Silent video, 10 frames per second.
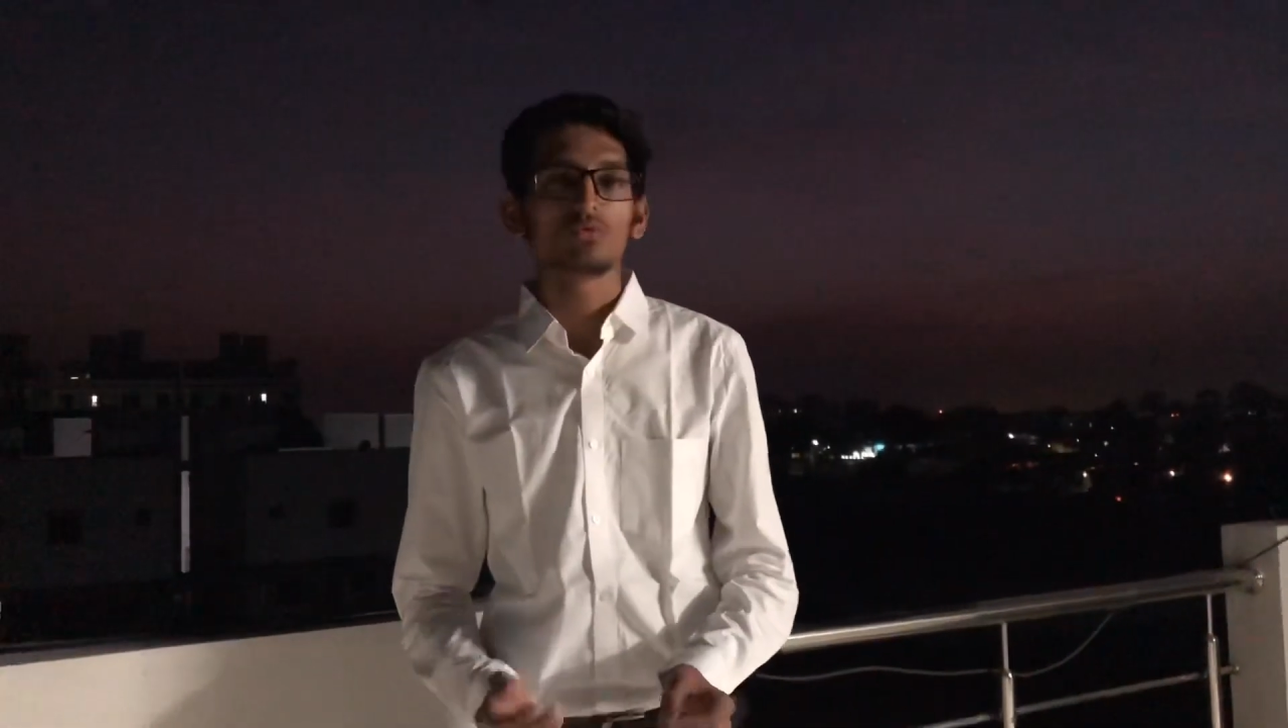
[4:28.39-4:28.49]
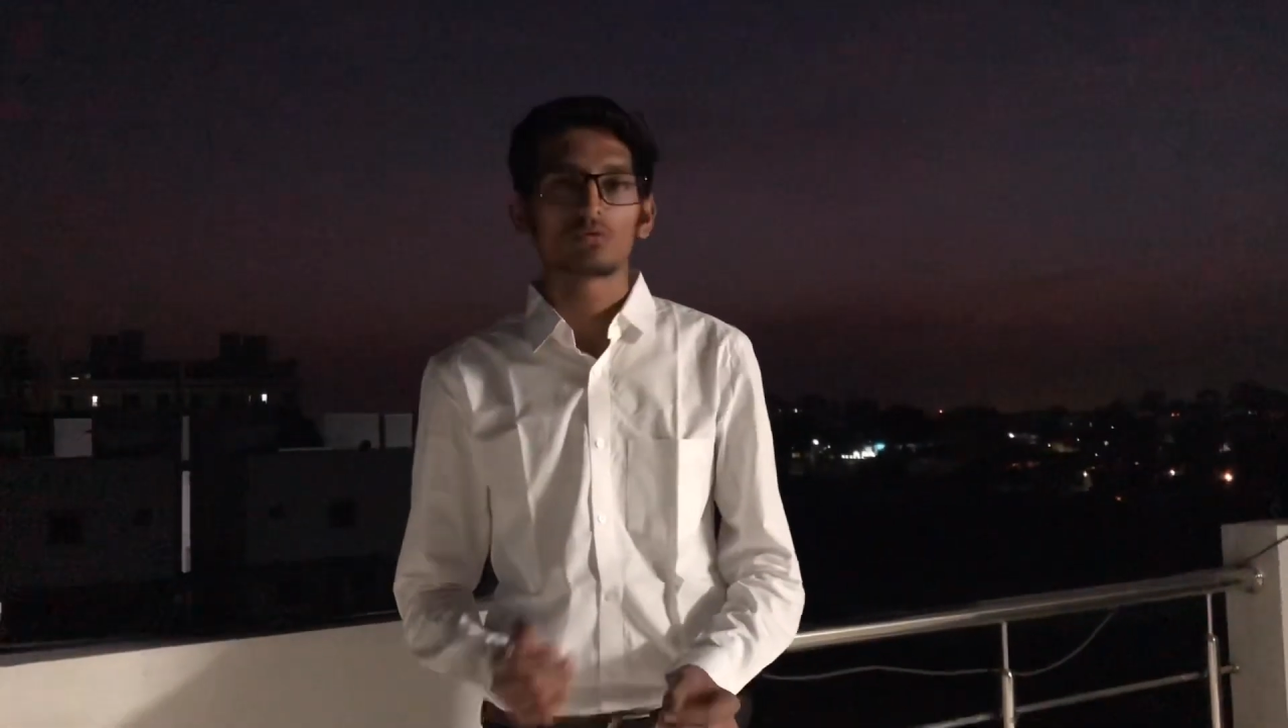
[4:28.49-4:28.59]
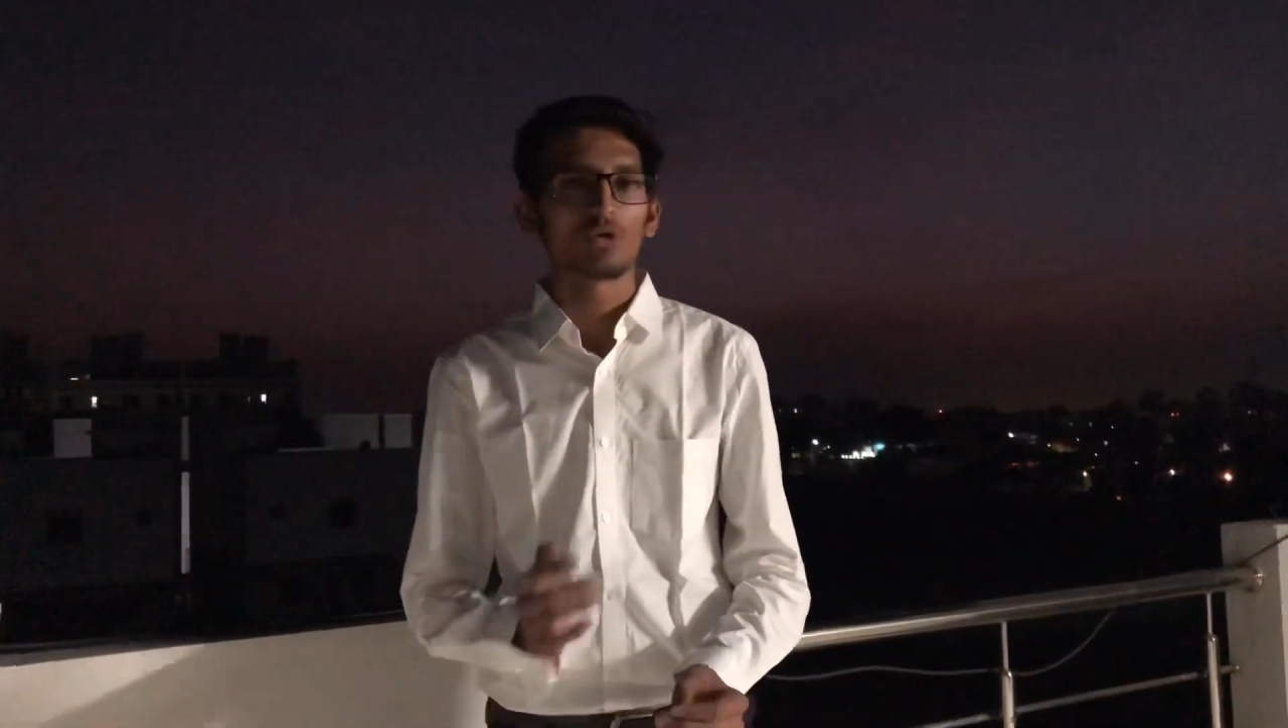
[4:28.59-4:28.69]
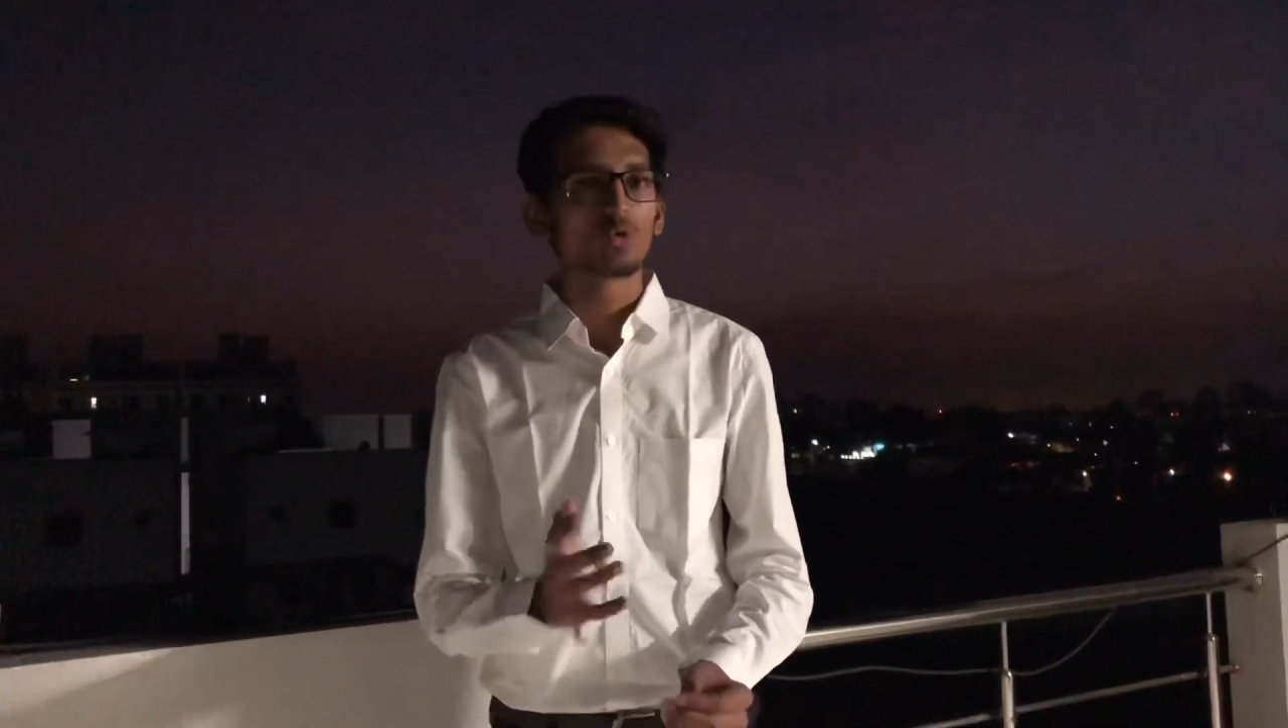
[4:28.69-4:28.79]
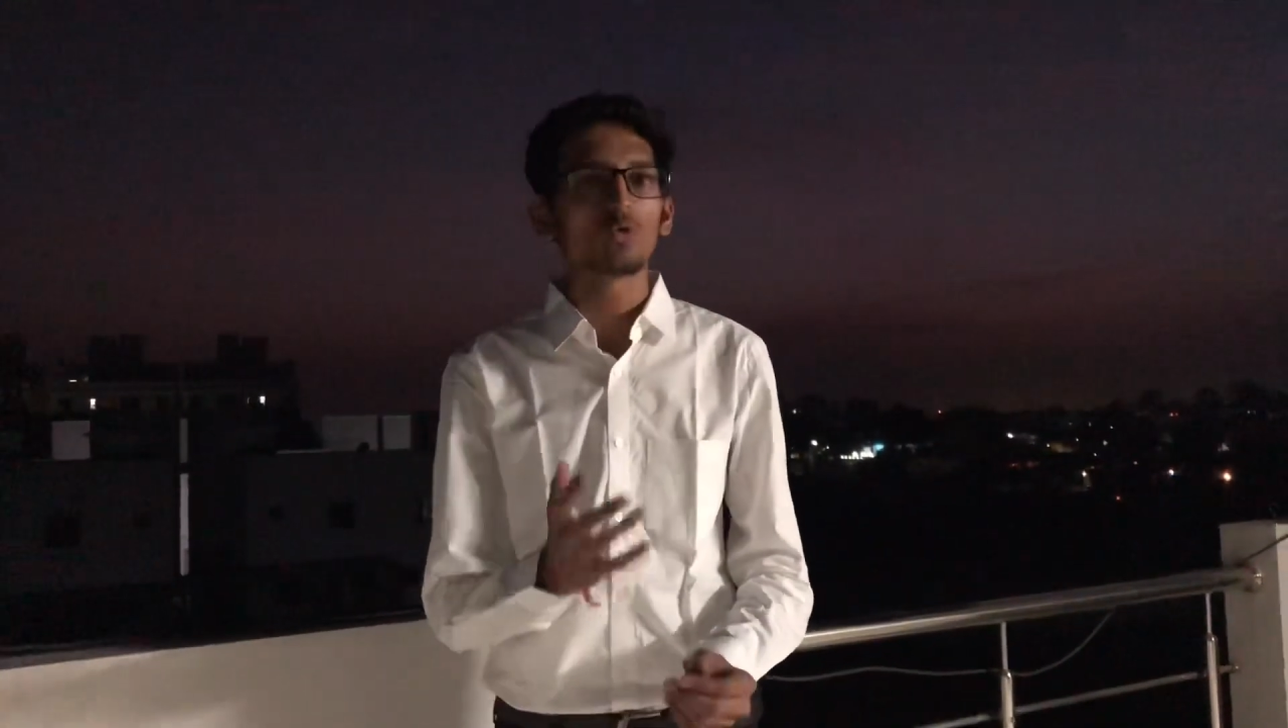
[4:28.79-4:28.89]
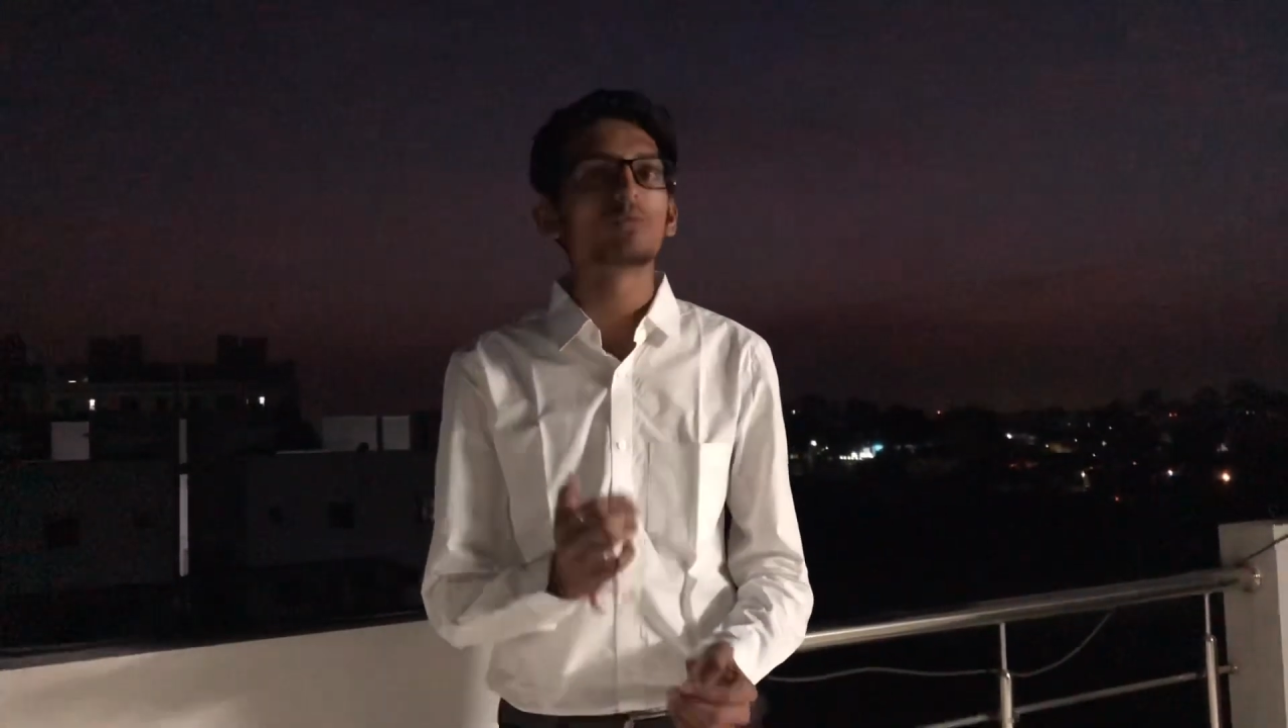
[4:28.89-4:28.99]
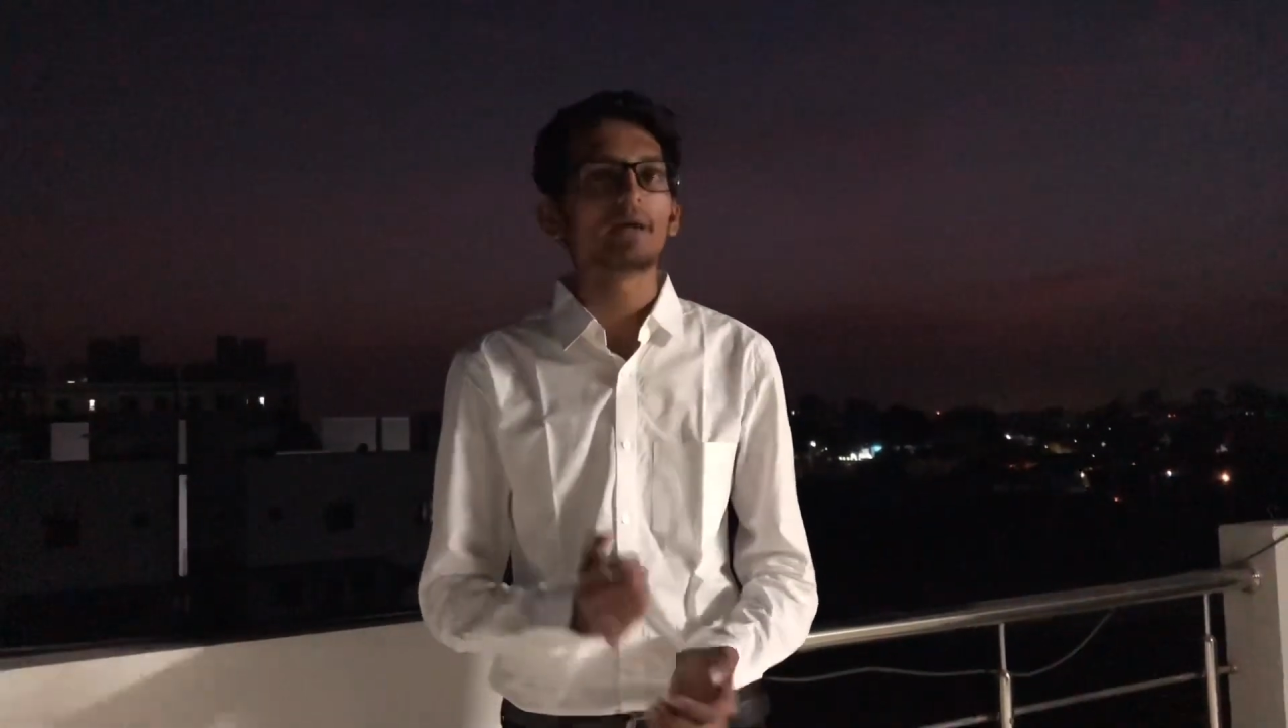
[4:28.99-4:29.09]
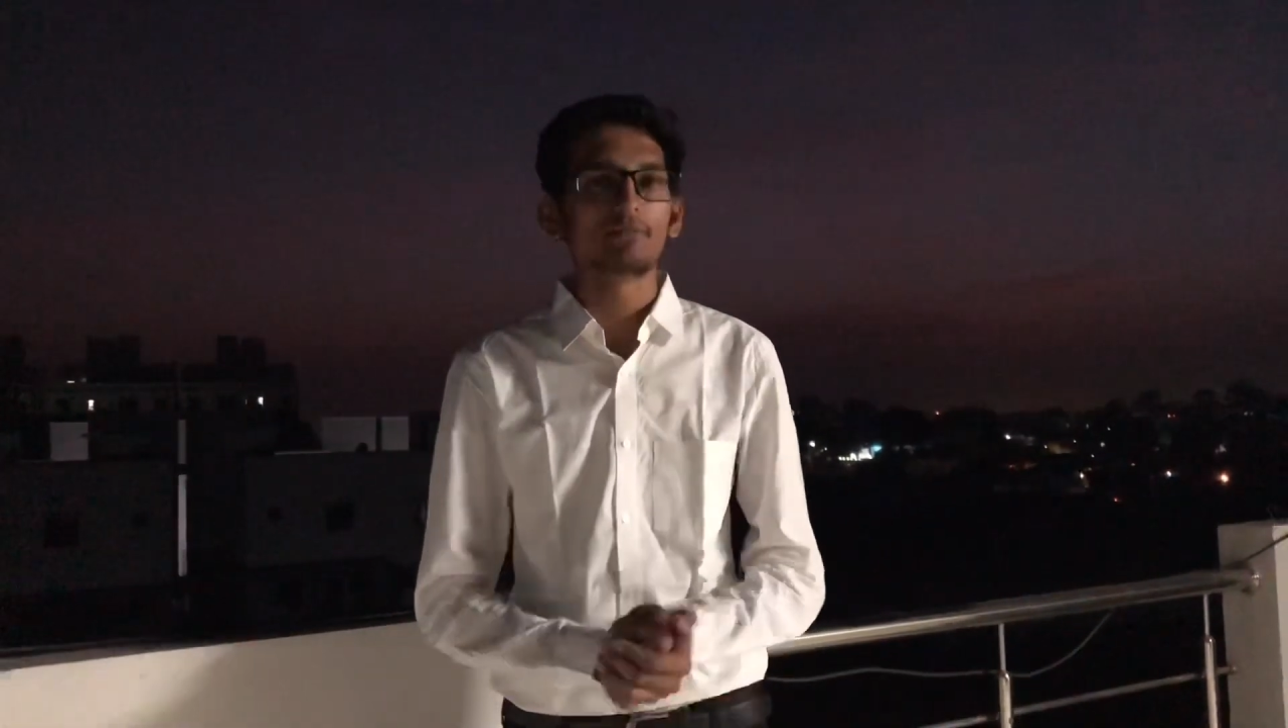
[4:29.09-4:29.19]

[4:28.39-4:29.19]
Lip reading: conclude my